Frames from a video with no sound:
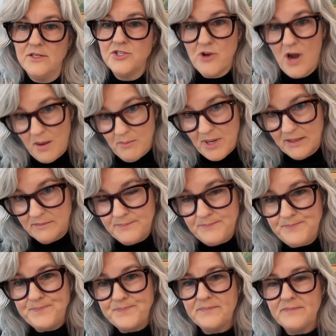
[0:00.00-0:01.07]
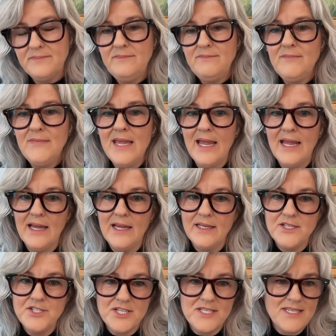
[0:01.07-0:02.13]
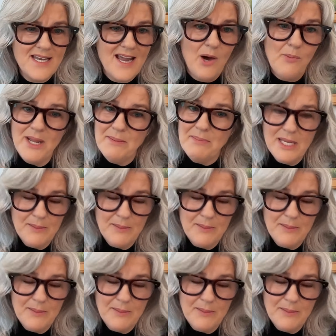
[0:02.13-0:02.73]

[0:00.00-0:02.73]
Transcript: trauma and just helping